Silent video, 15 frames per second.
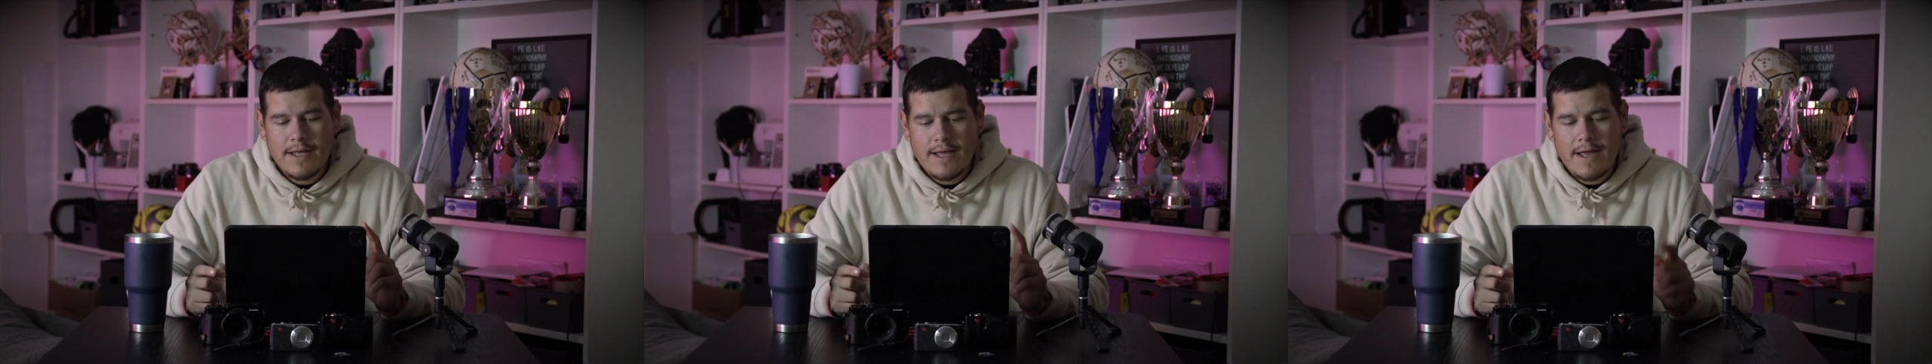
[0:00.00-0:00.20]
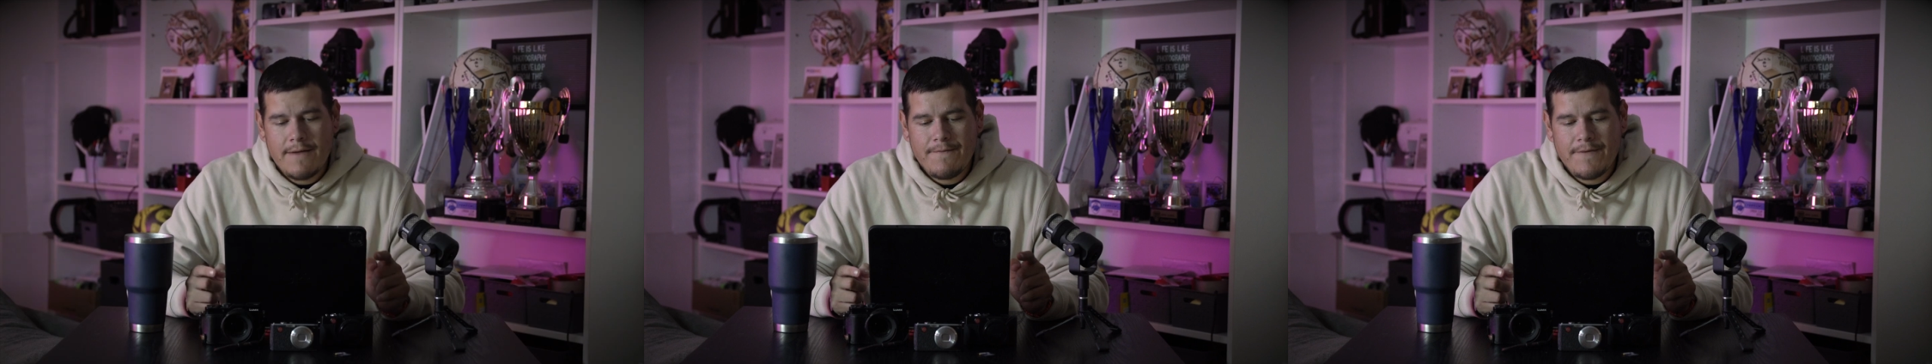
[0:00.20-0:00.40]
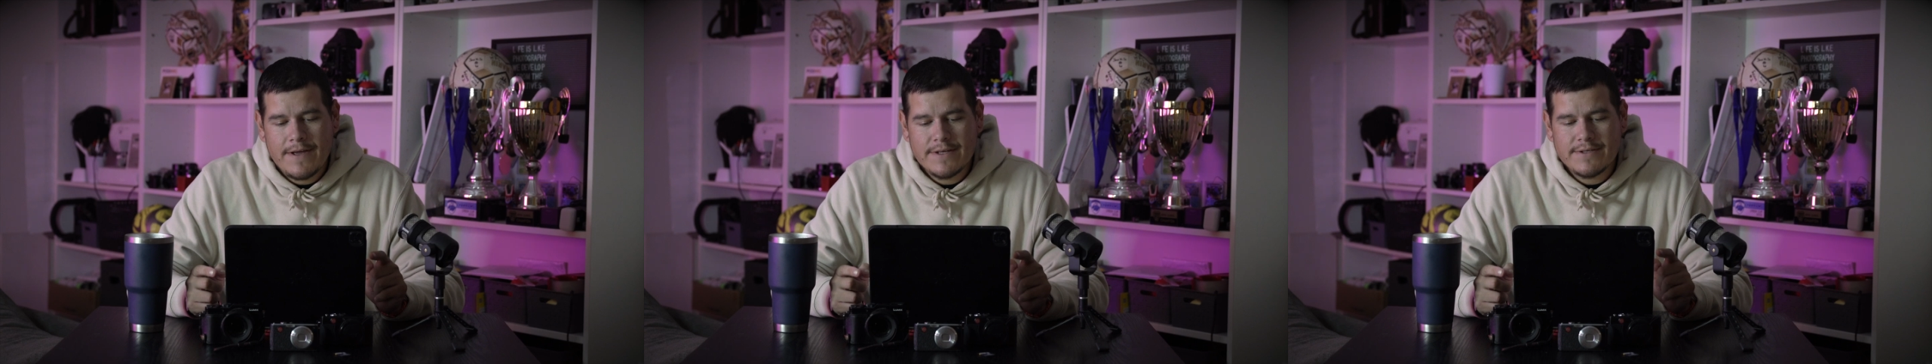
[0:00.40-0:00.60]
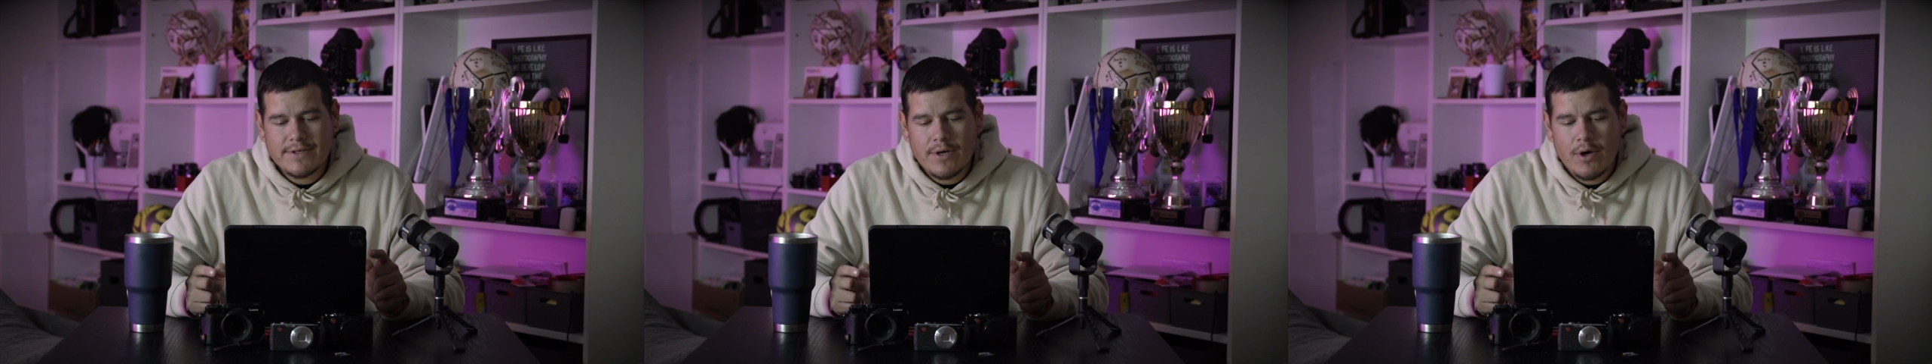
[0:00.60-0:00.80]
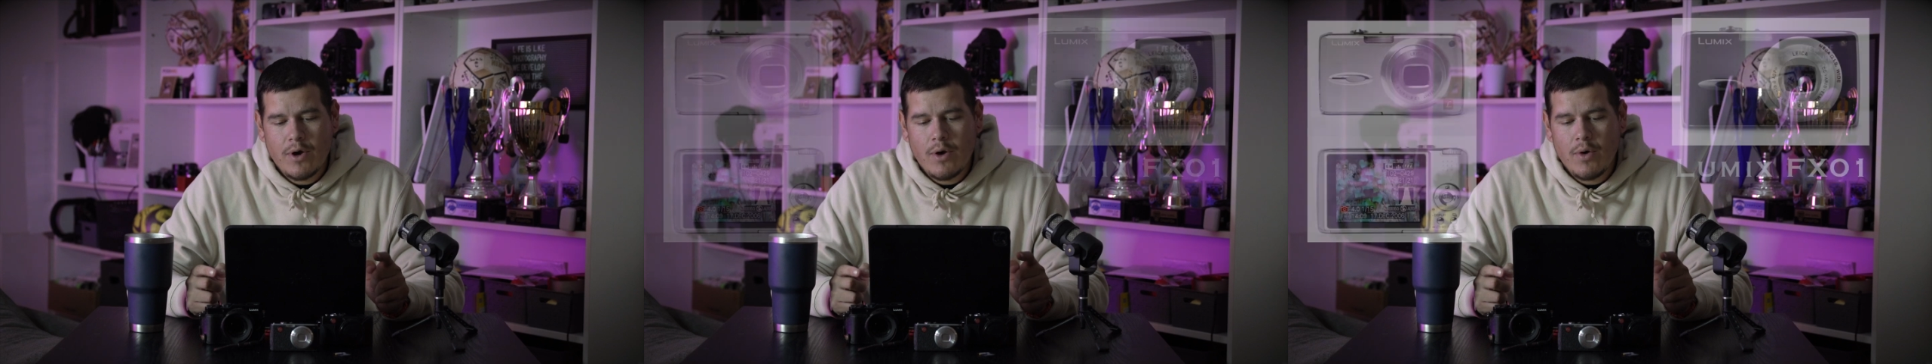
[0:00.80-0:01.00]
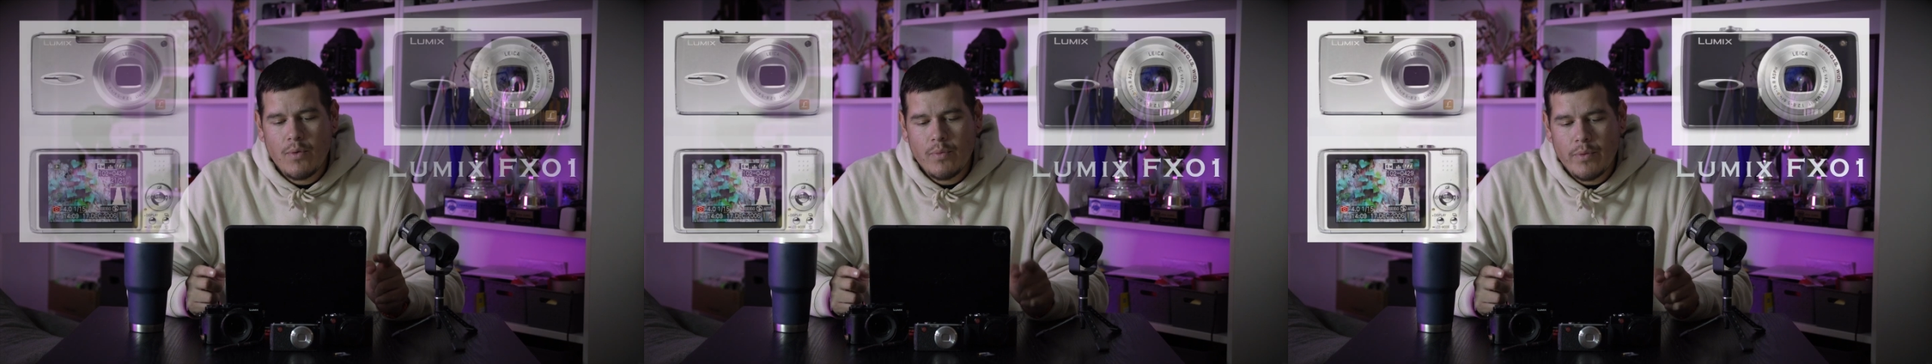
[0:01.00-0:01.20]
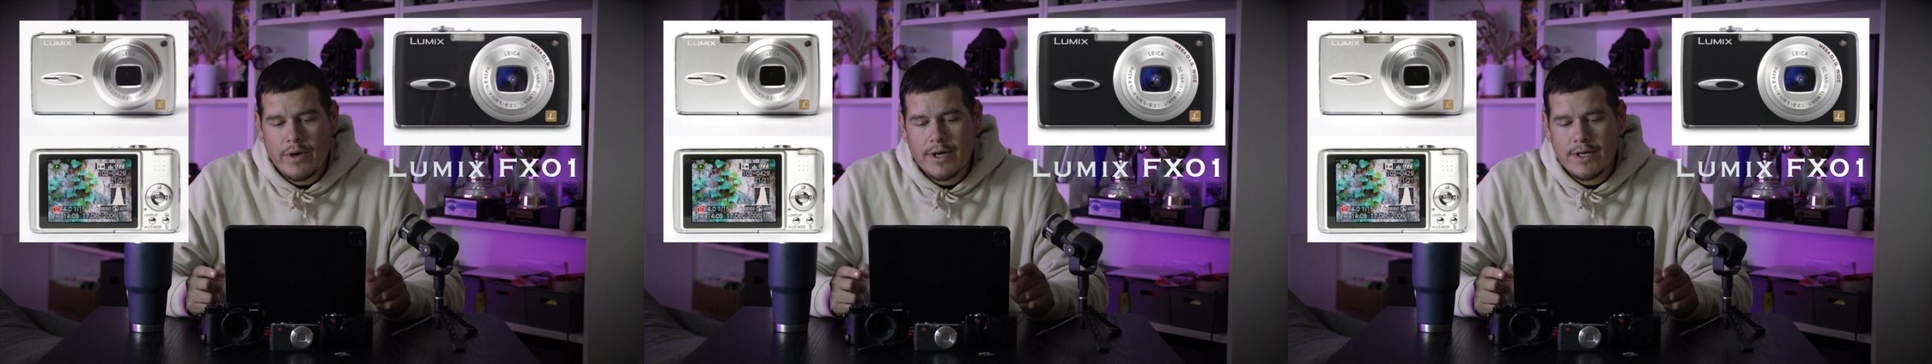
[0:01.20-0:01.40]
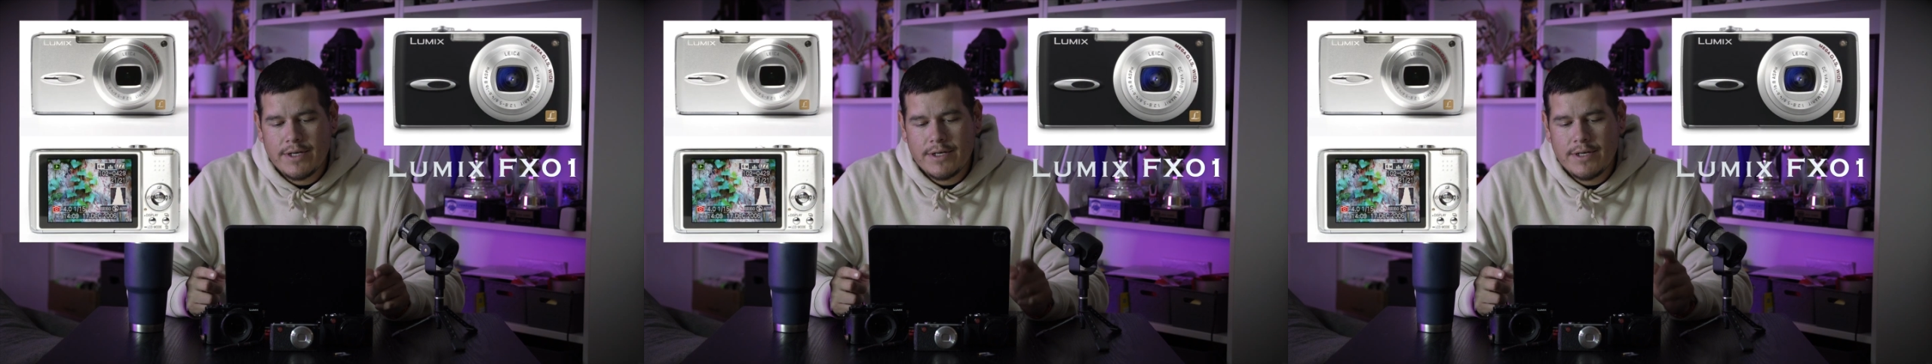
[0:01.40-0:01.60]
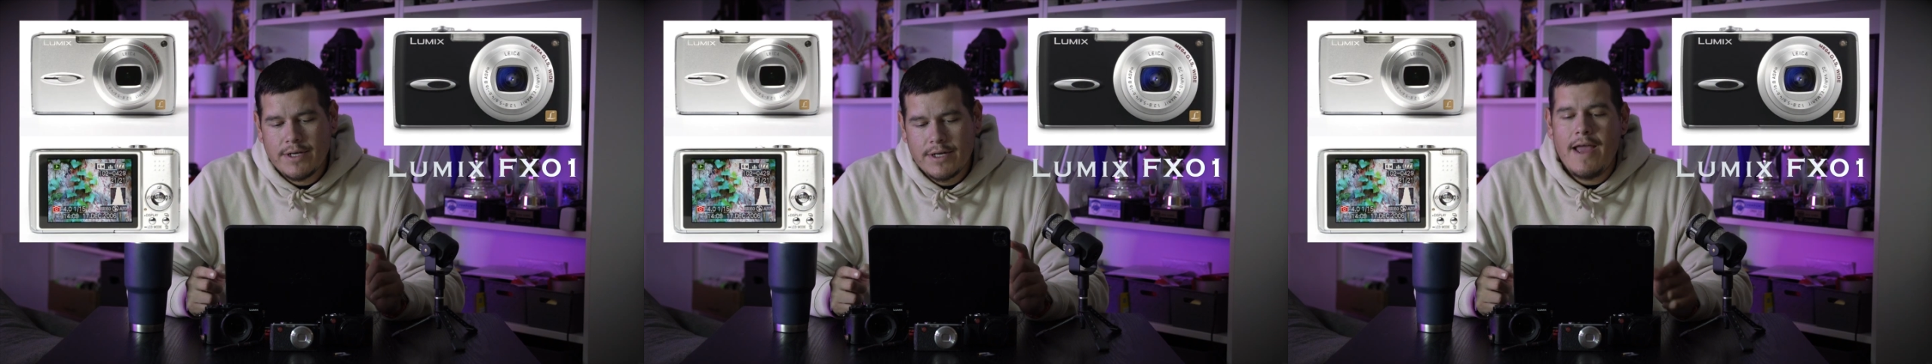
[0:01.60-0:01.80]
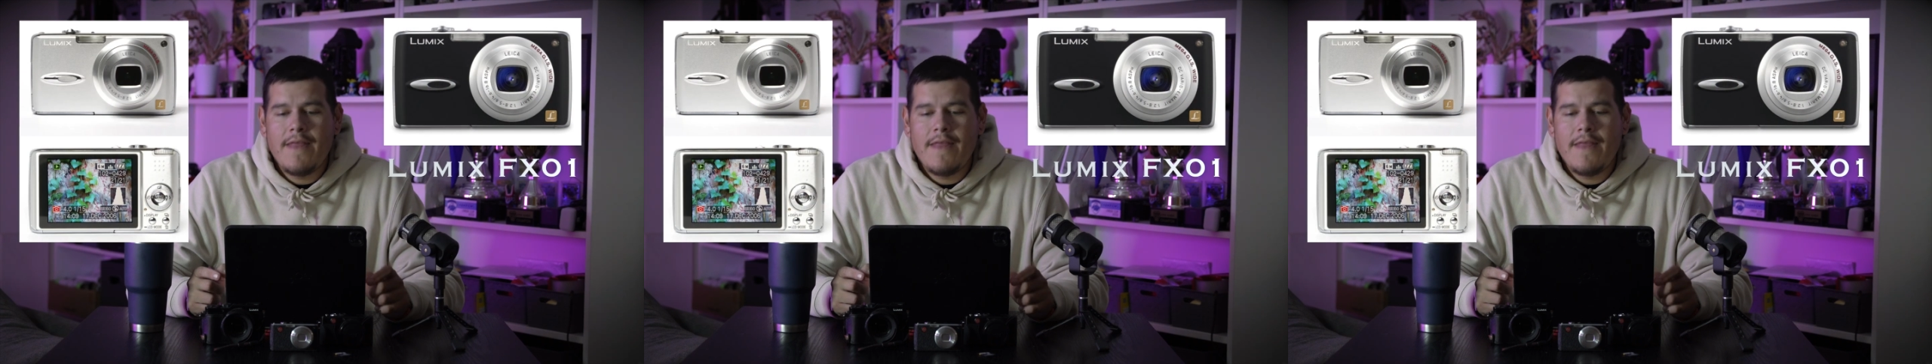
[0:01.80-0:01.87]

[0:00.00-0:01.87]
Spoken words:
FX01,